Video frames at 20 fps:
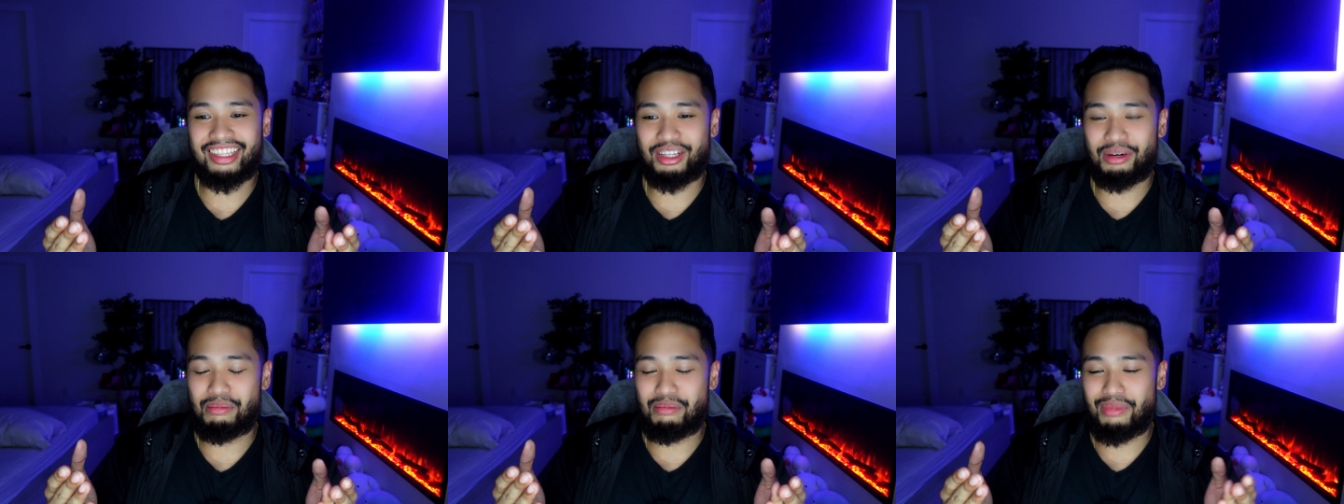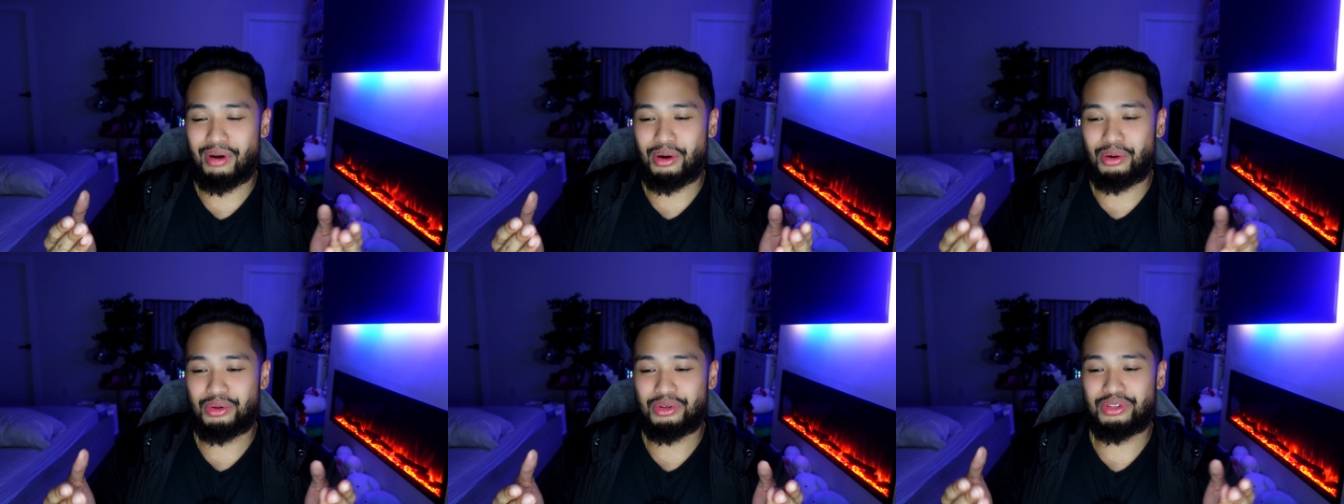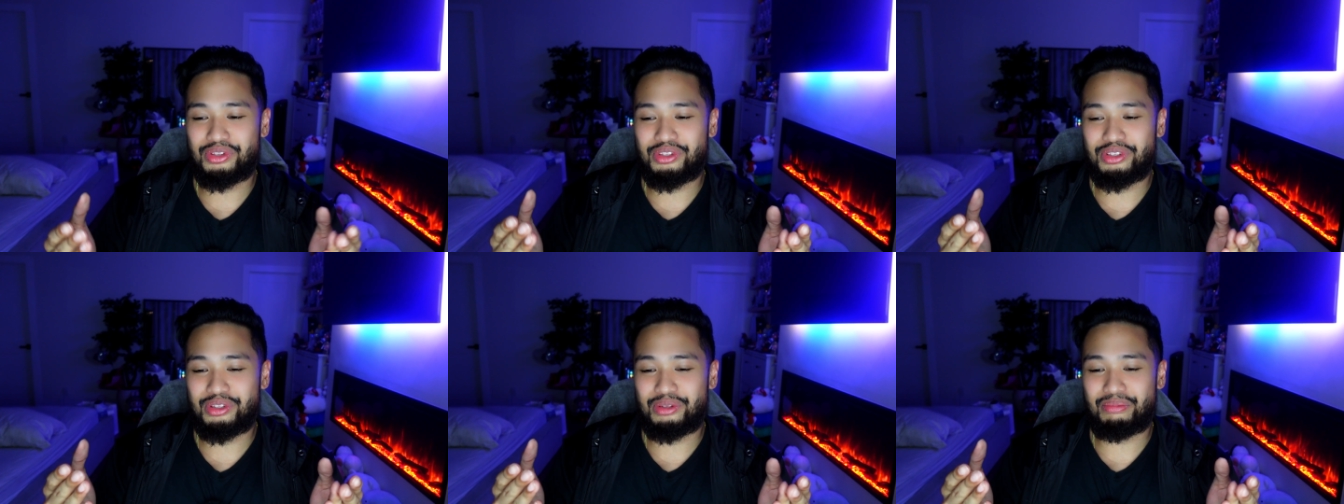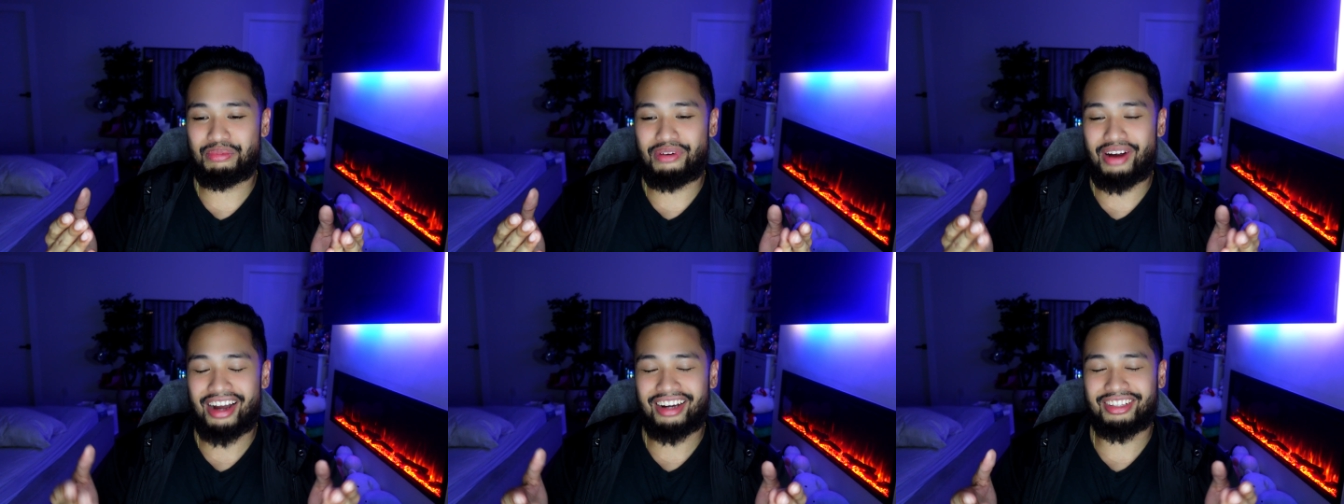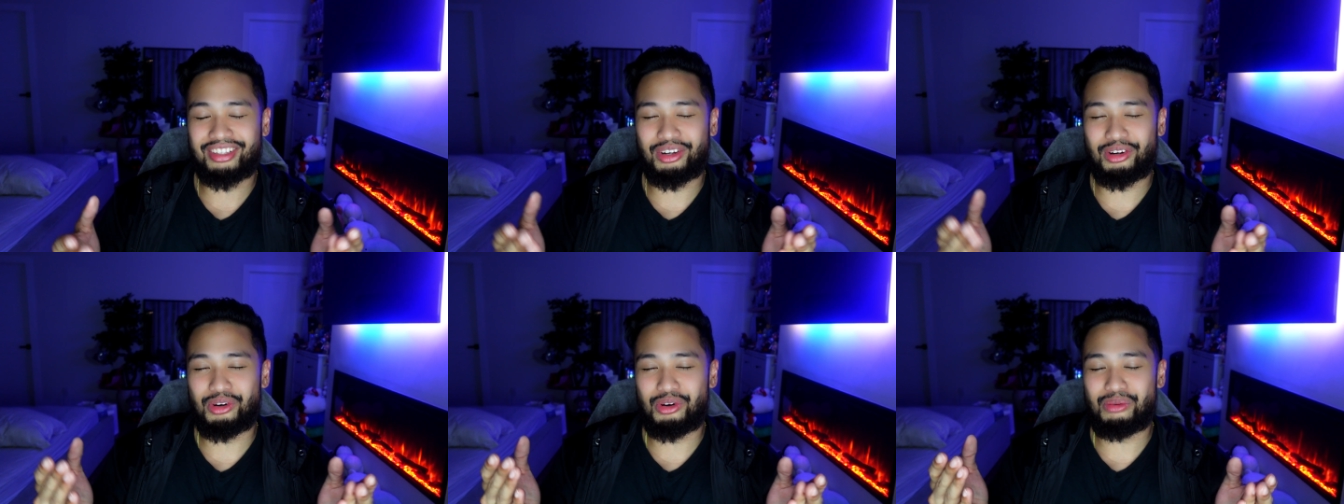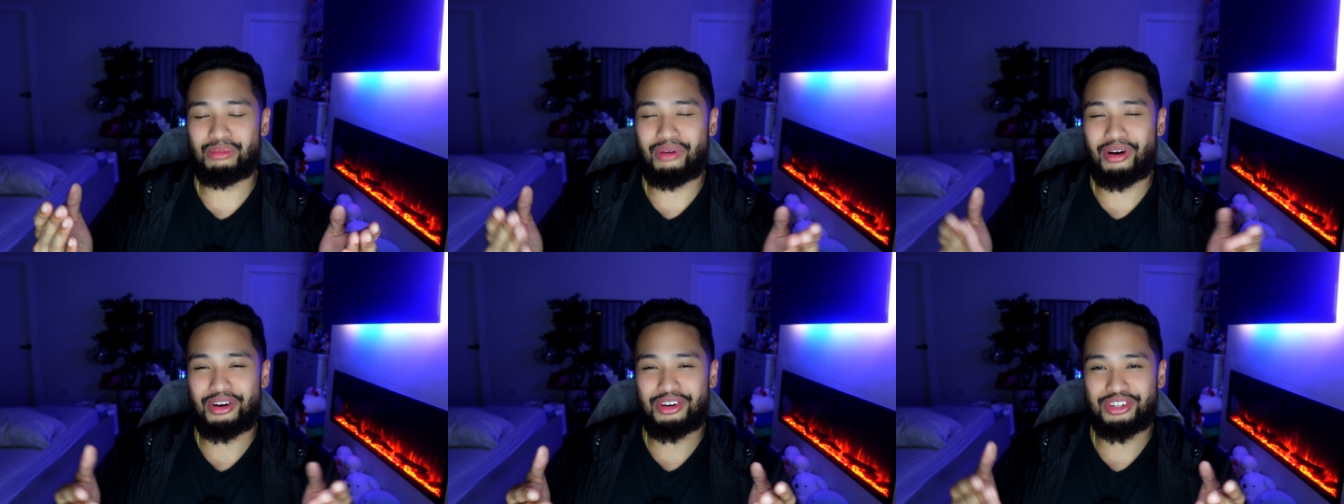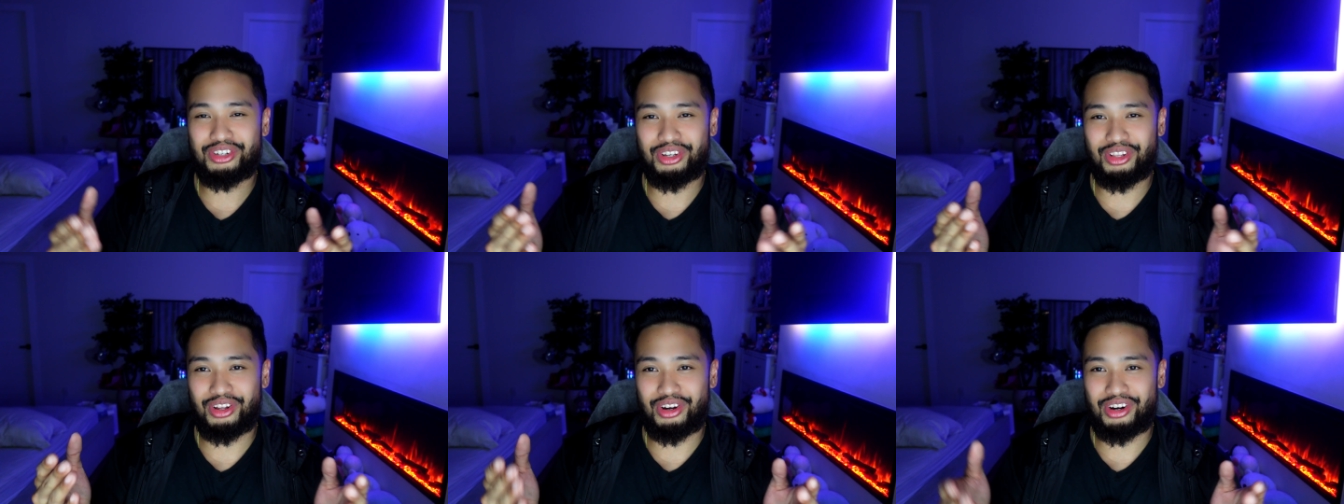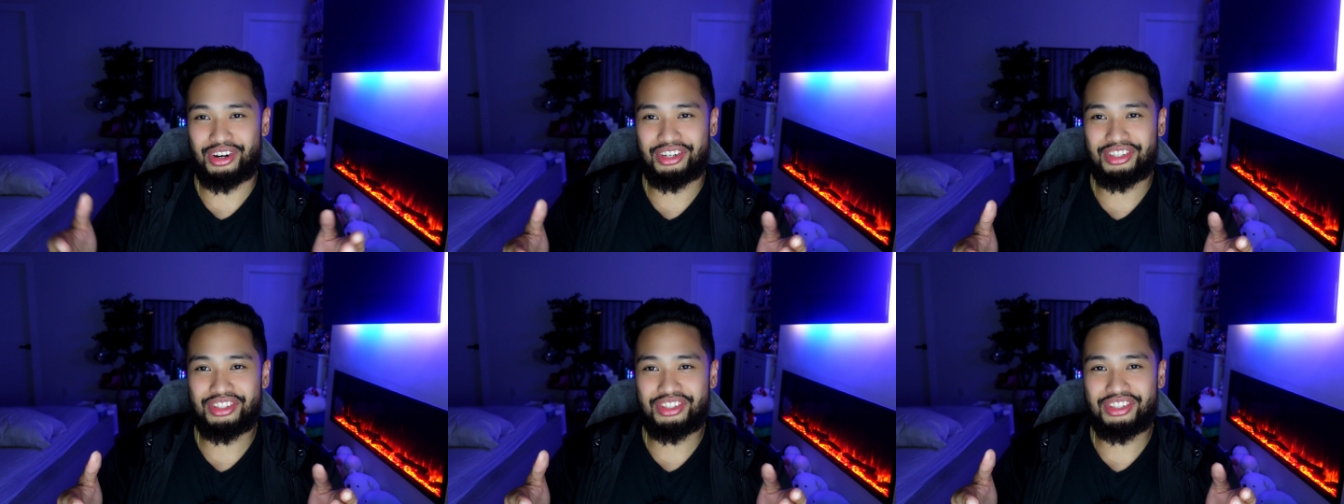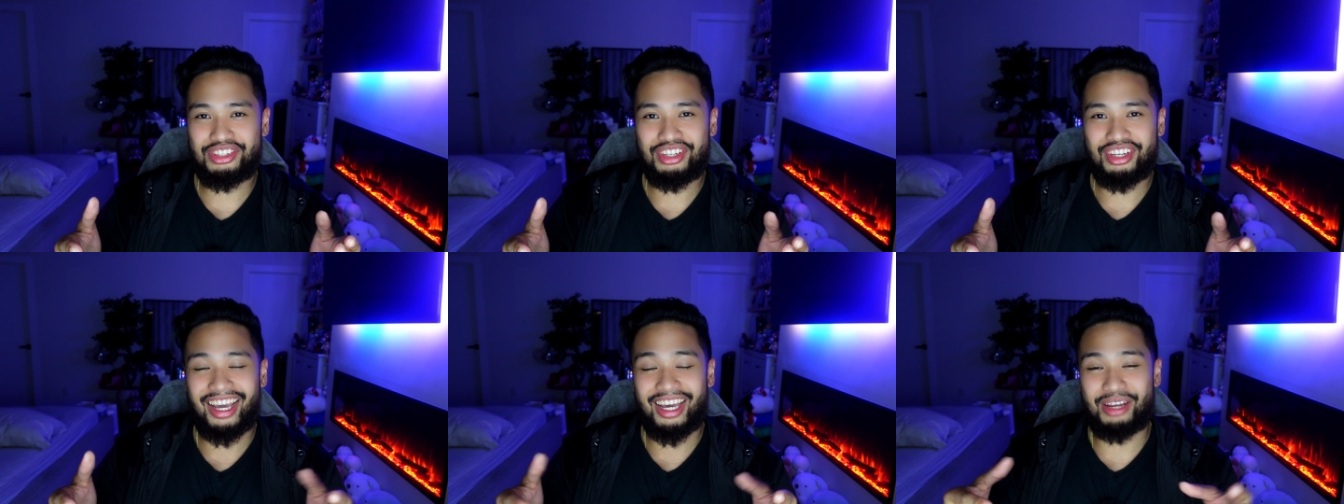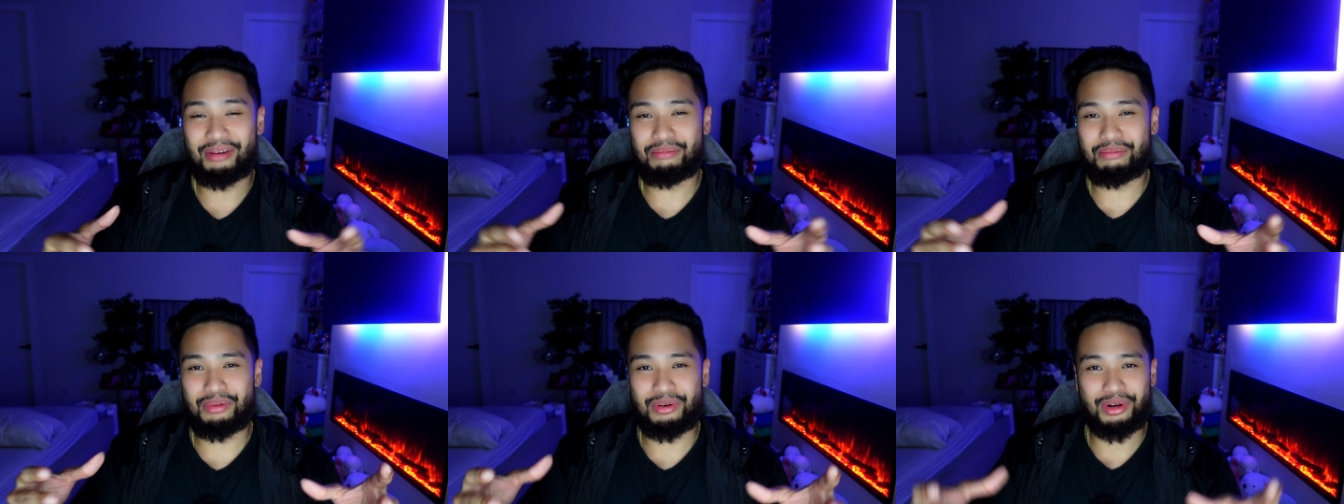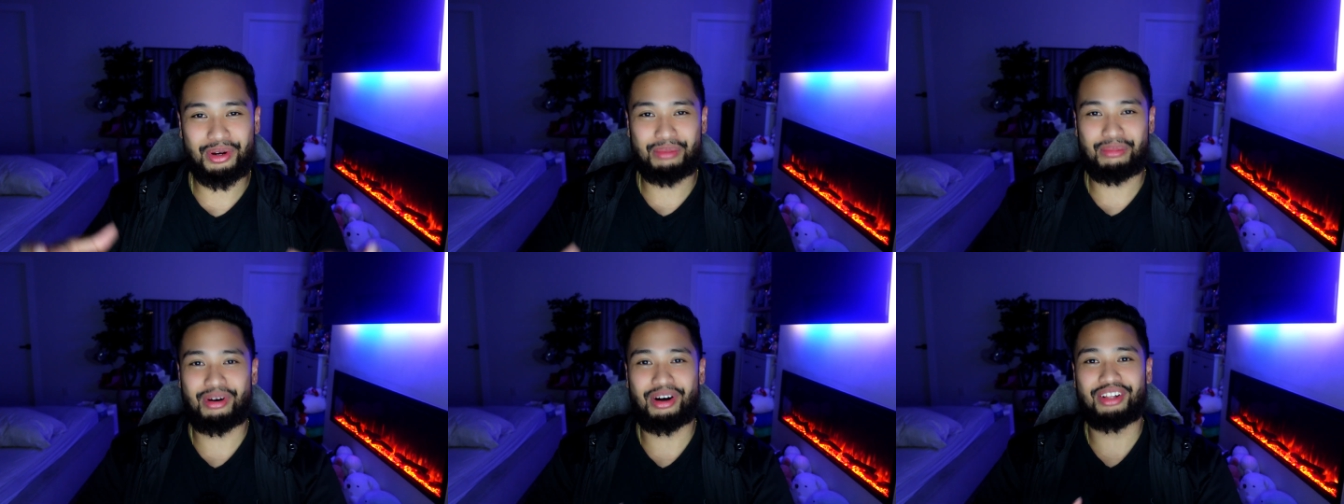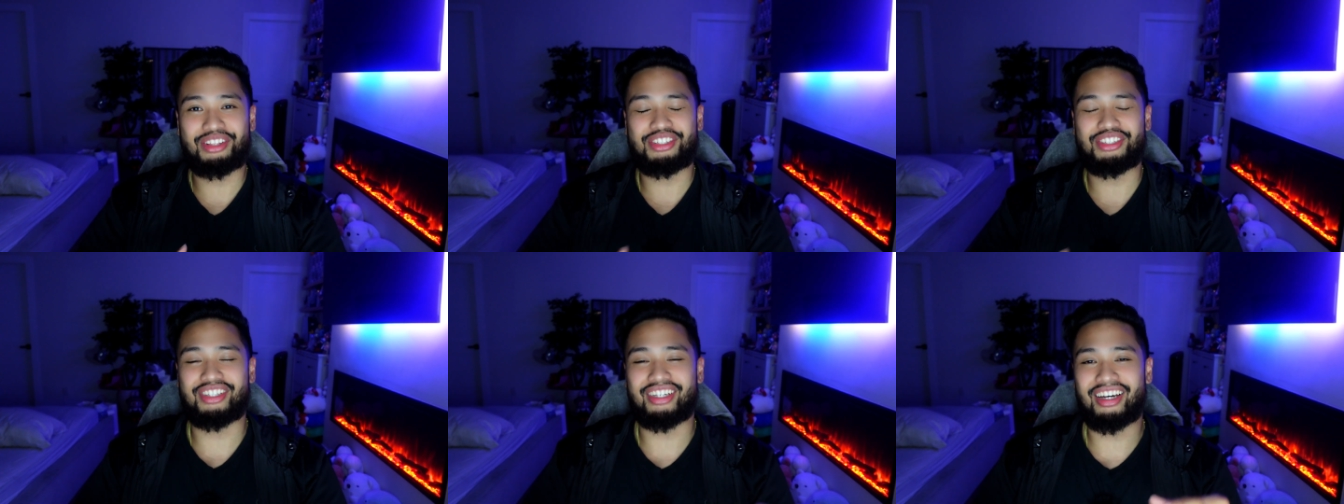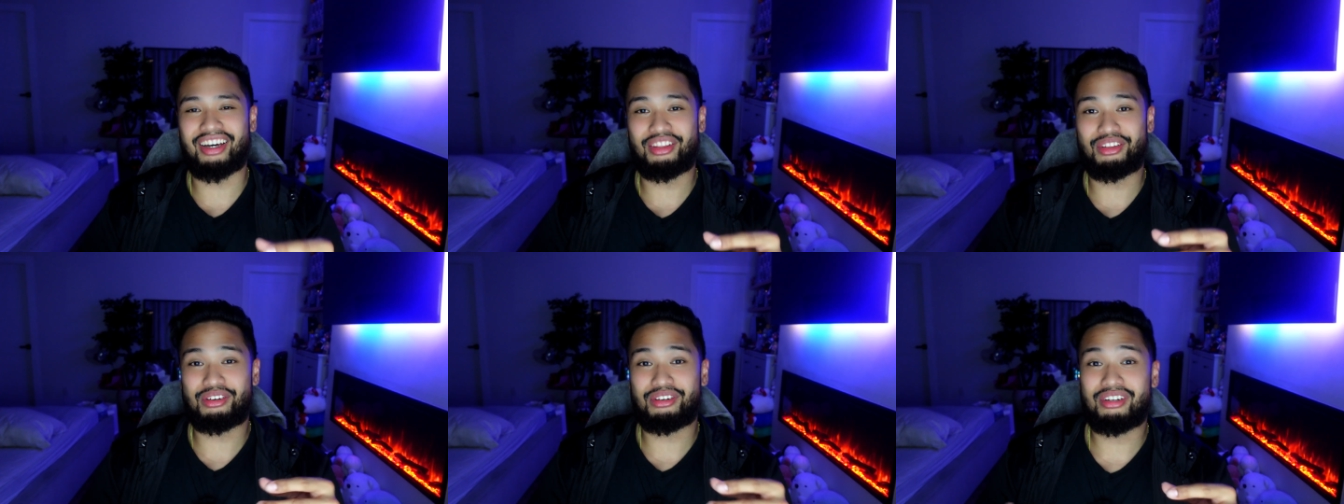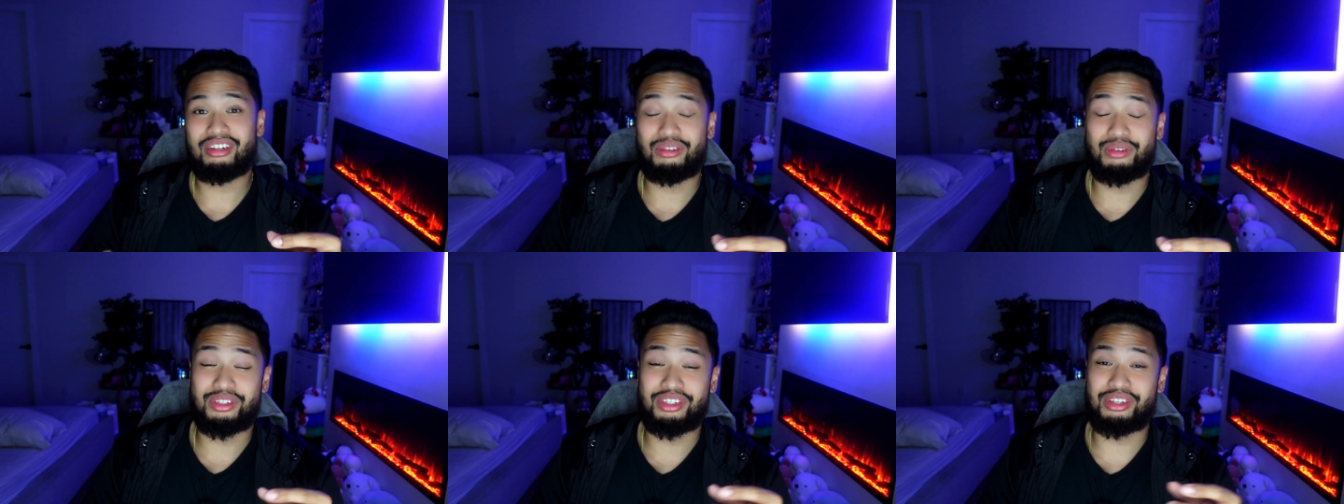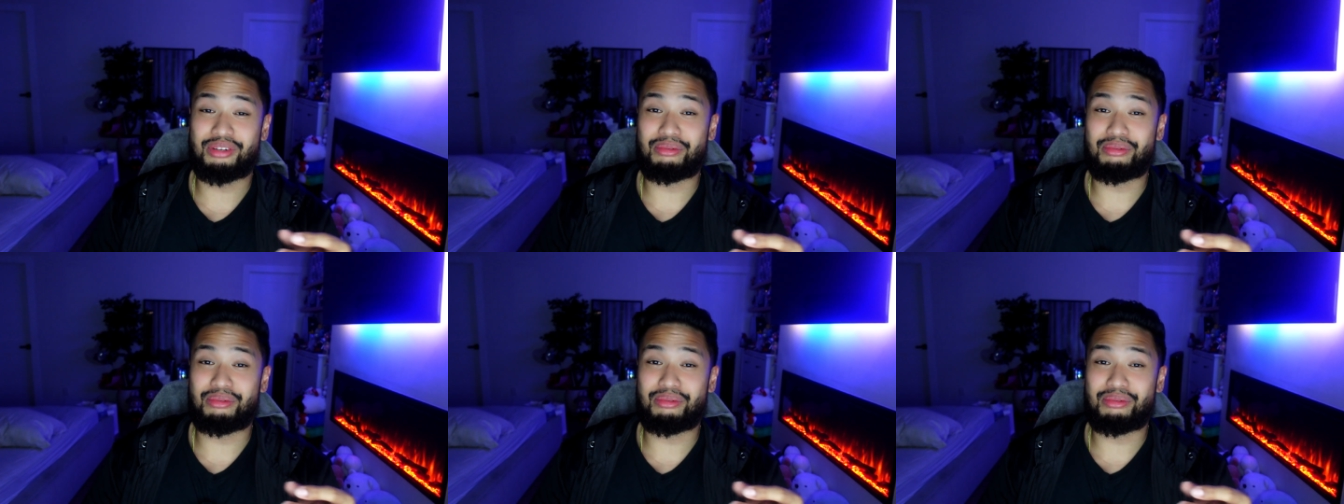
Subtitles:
the most practical martial arts and put them all together, which